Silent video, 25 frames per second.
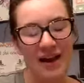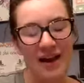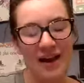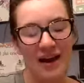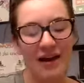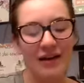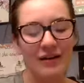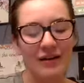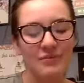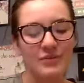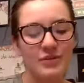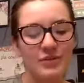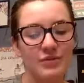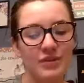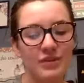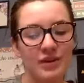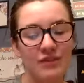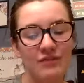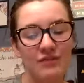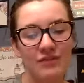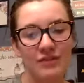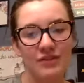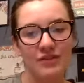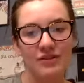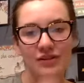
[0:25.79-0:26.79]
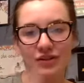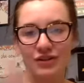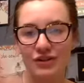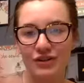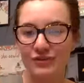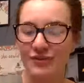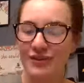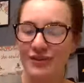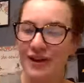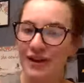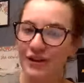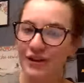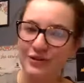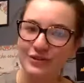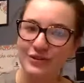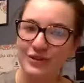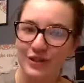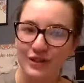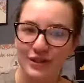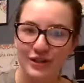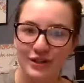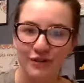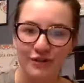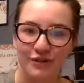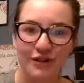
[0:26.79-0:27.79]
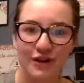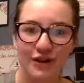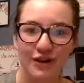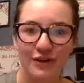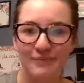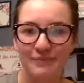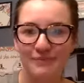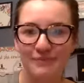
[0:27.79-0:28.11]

So without further ado, I'll turn it over to her.